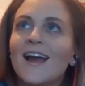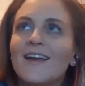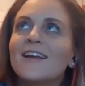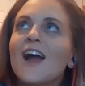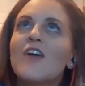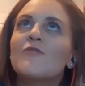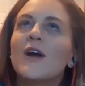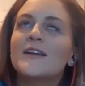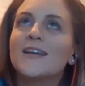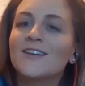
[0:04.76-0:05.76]
think I've
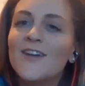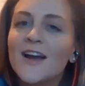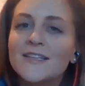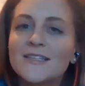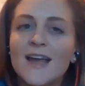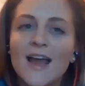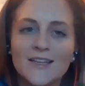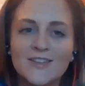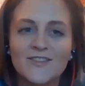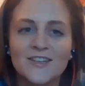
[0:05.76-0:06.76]
identified as an
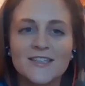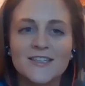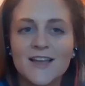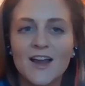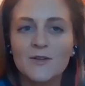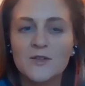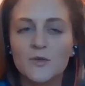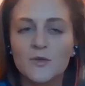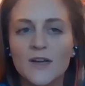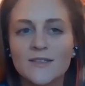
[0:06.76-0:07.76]
activist since I was
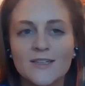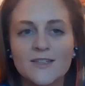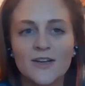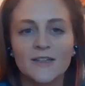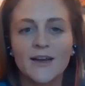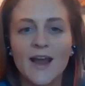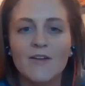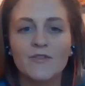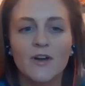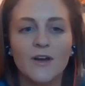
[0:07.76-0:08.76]
arrested during the
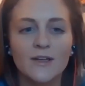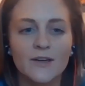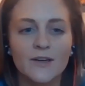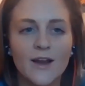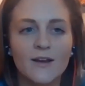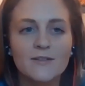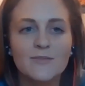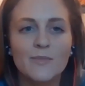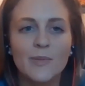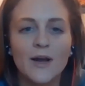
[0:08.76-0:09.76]
Kavanaugh
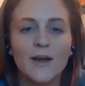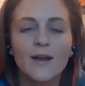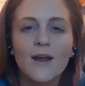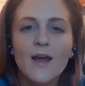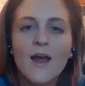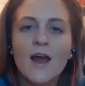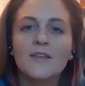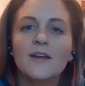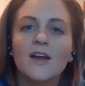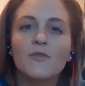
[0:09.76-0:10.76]
hearings, but
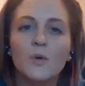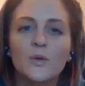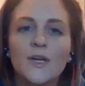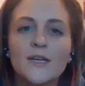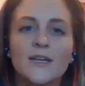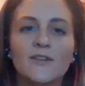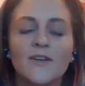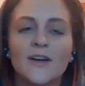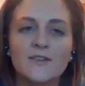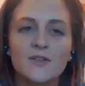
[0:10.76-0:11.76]
I think I've only
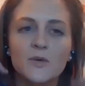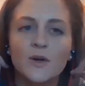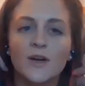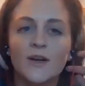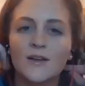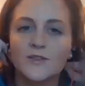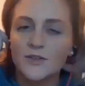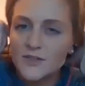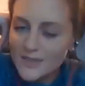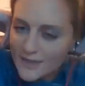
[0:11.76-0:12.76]
identified as an
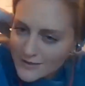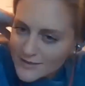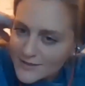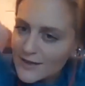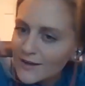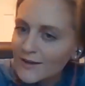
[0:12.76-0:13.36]
organizer since